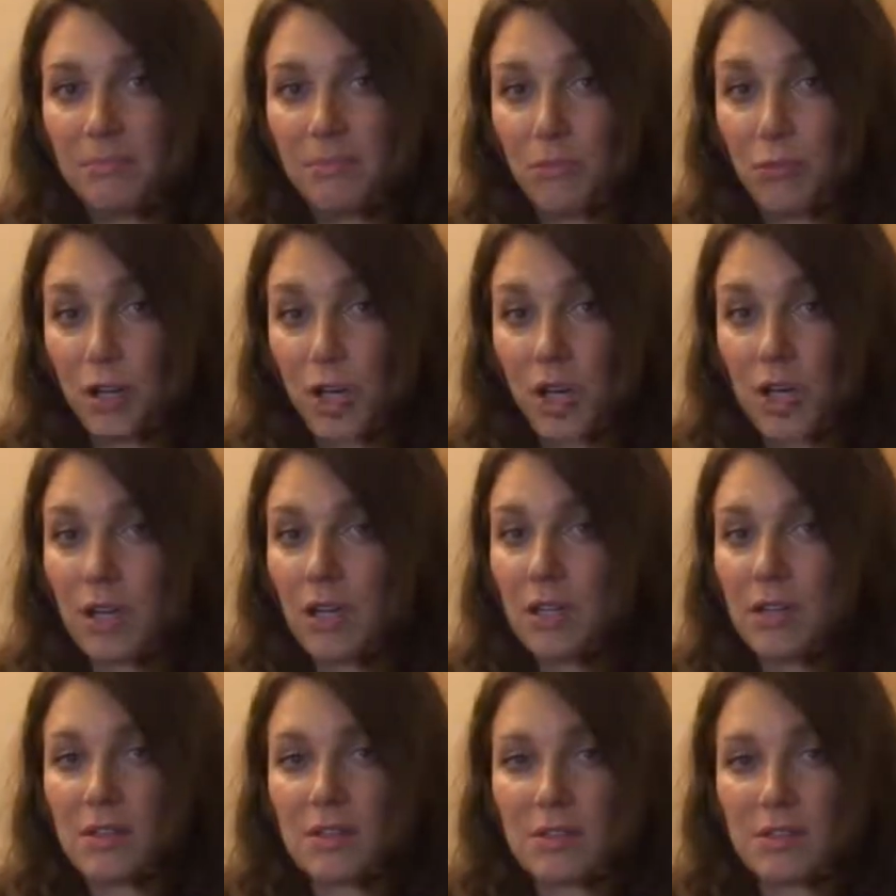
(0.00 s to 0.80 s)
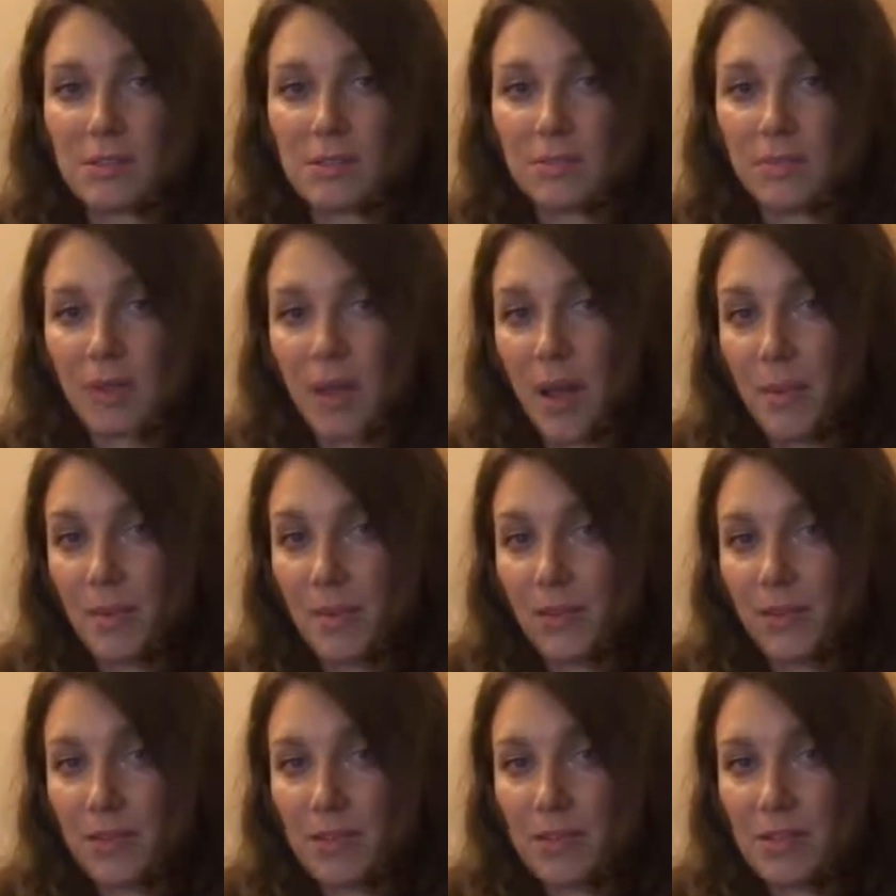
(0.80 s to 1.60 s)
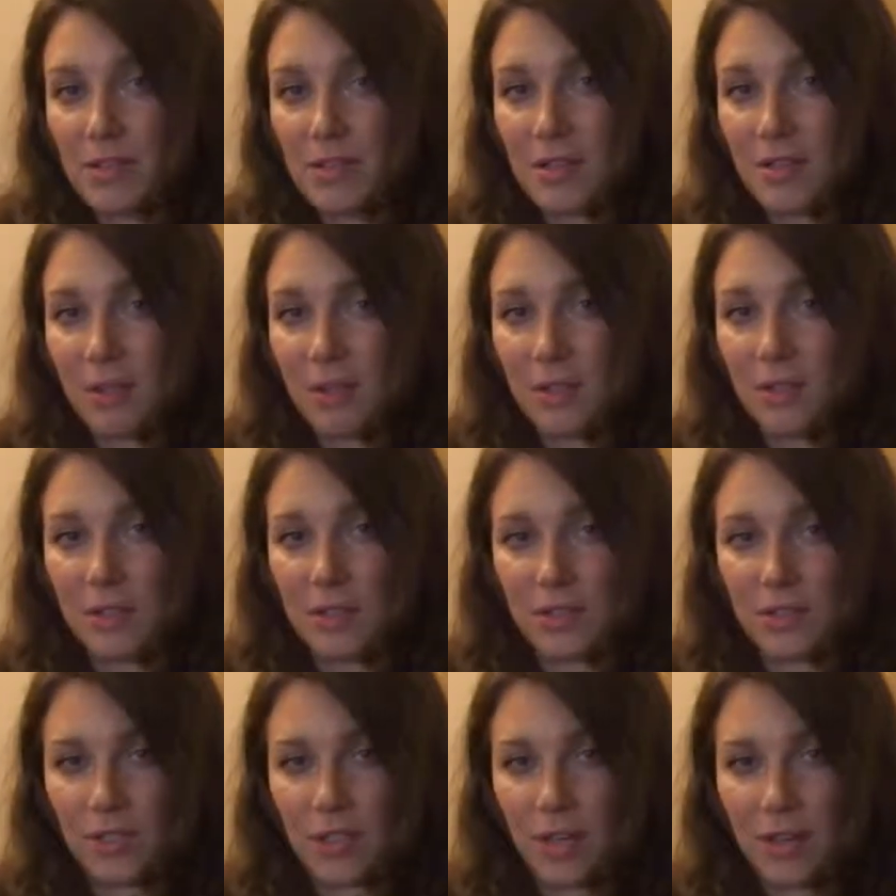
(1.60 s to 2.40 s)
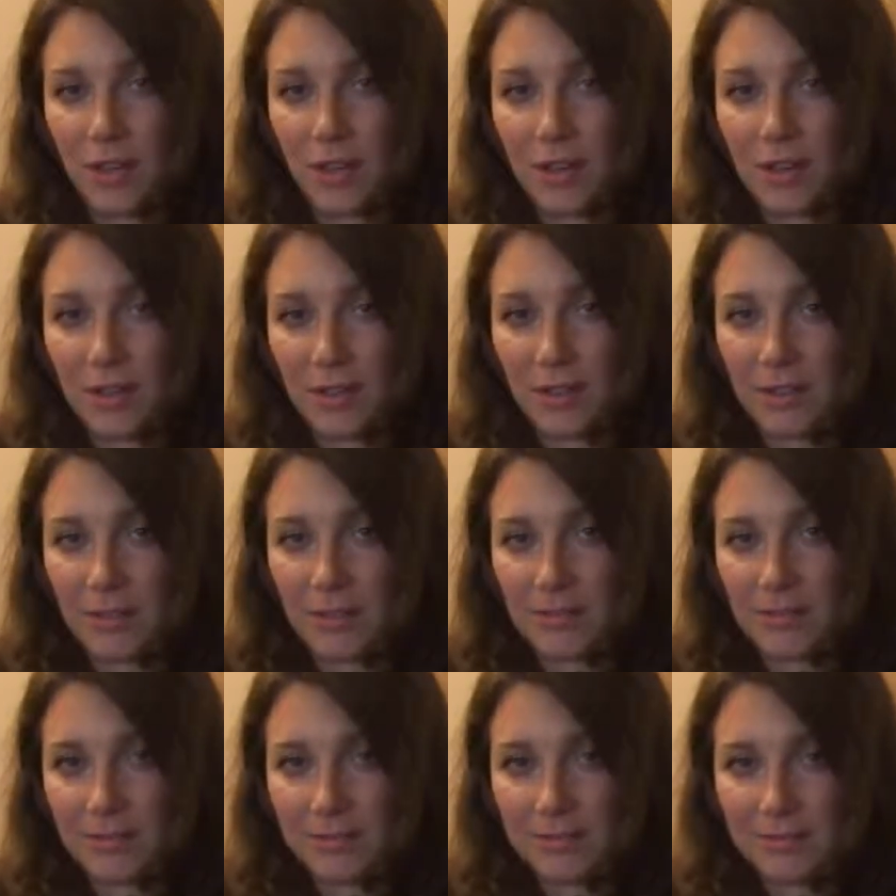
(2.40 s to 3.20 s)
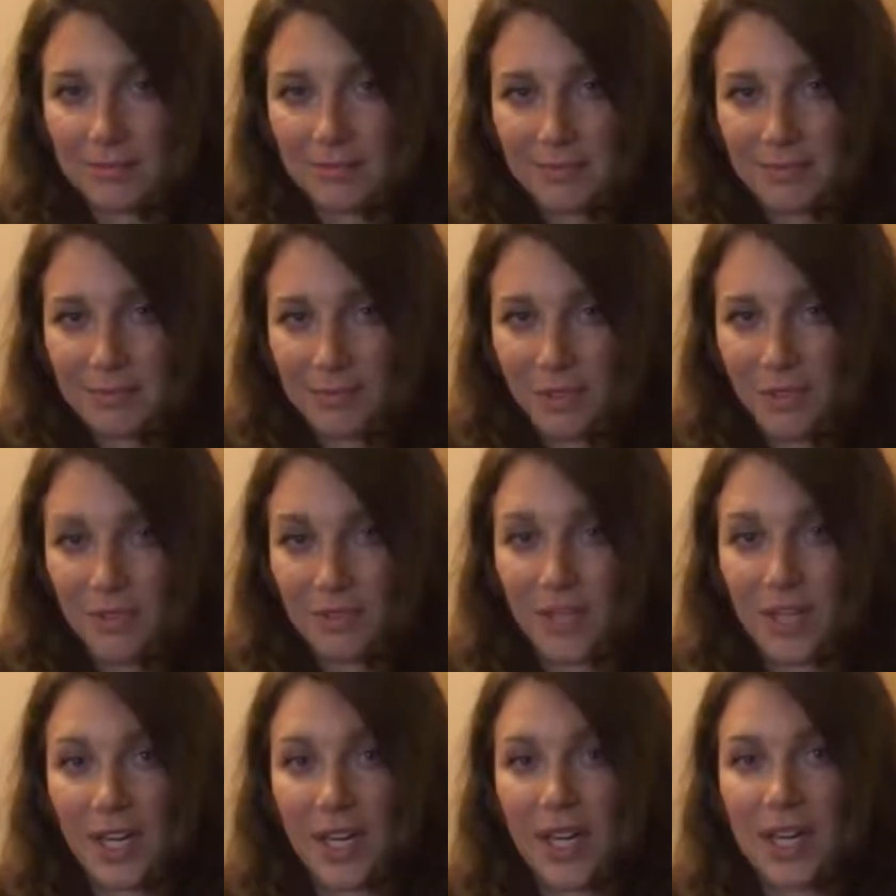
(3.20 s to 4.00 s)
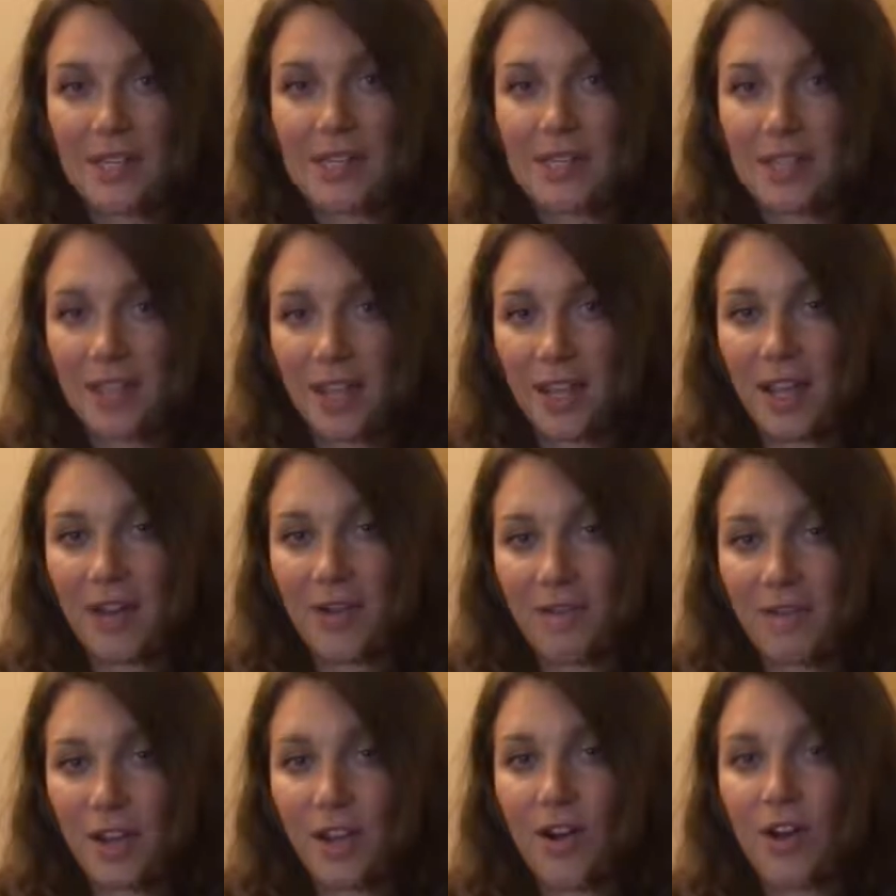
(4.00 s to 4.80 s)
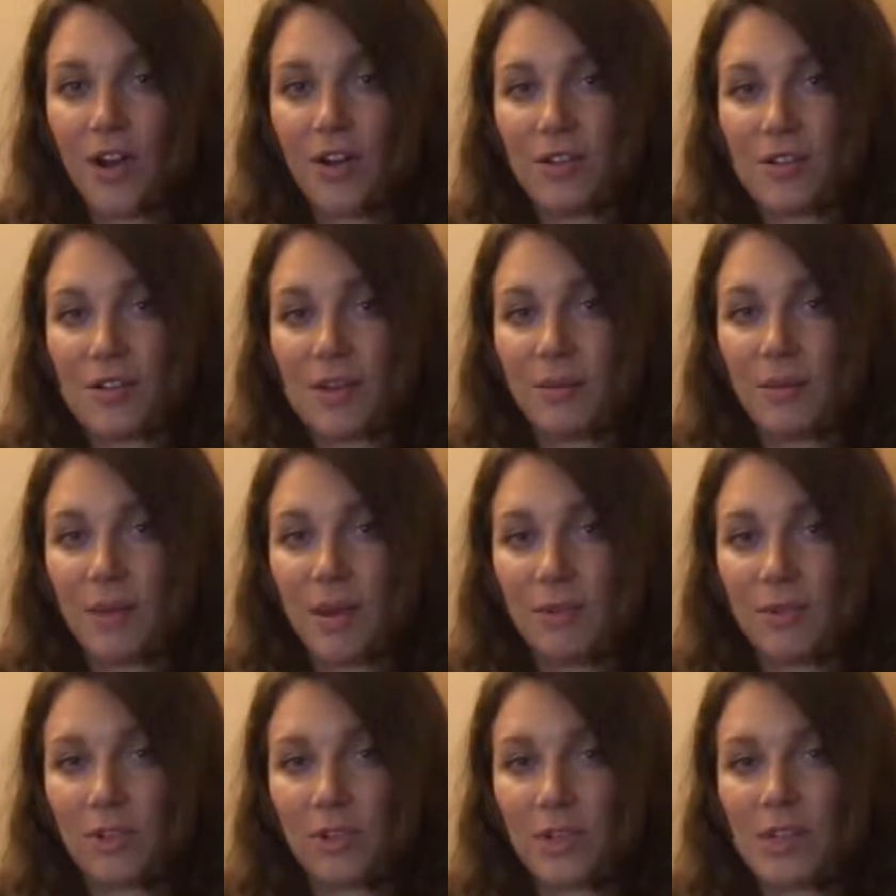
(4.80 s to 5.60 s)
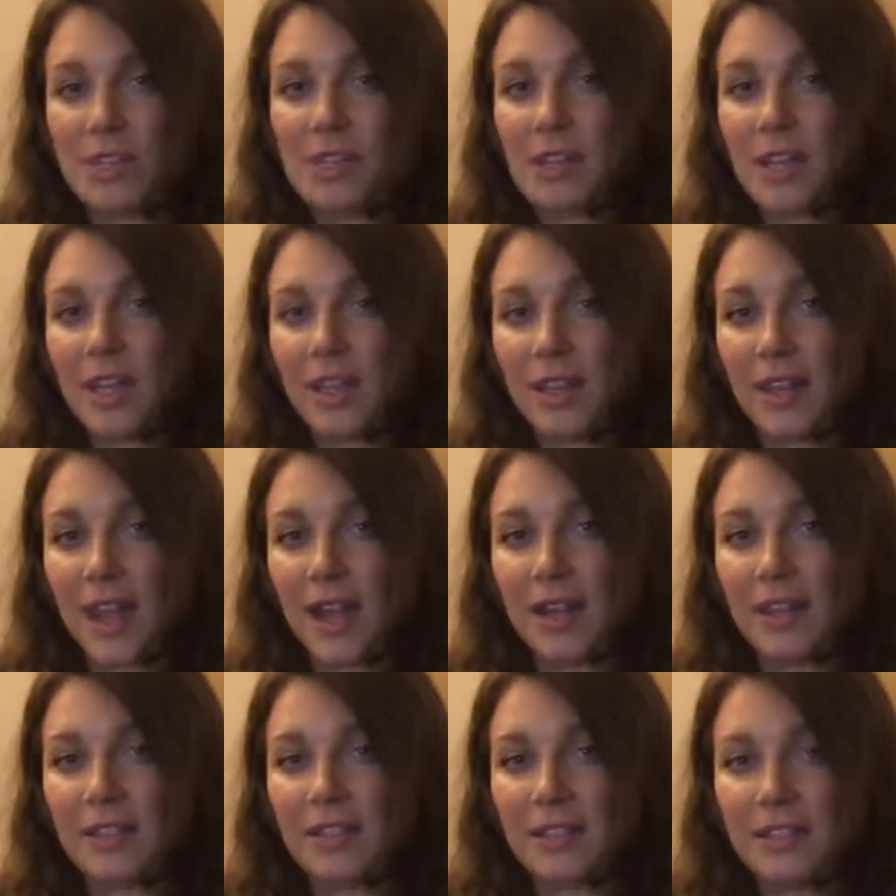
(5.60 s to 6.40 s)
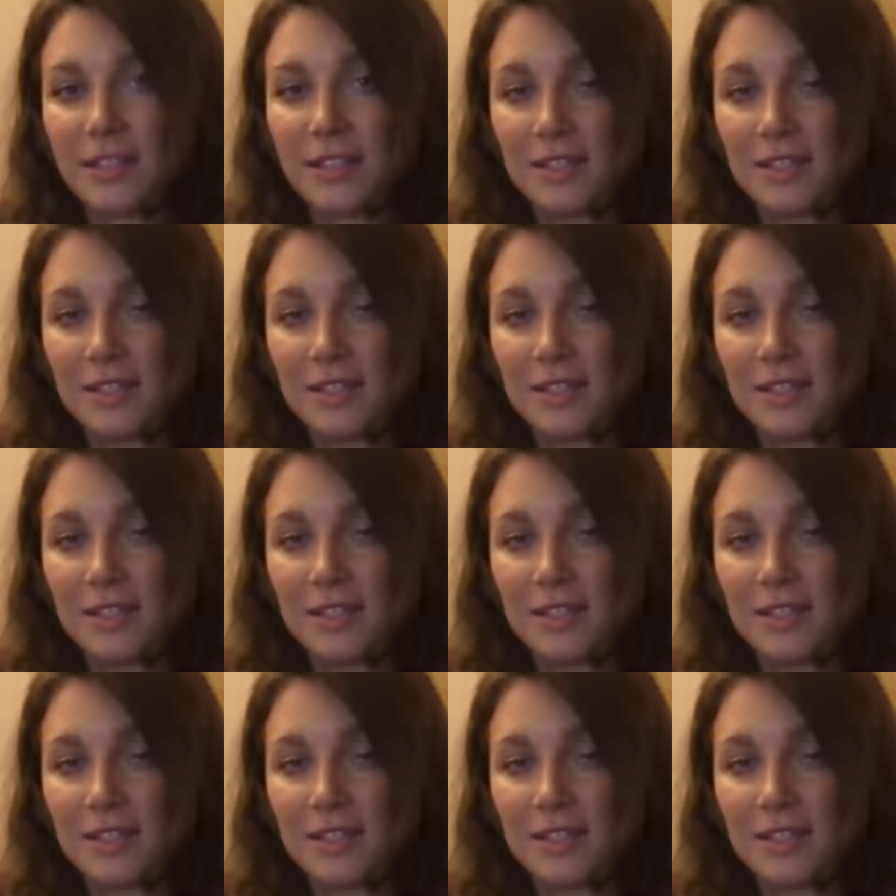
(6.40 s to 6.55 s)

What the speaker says: workers, plumbers, and who were treating her not very nicely. I recall some memories like that.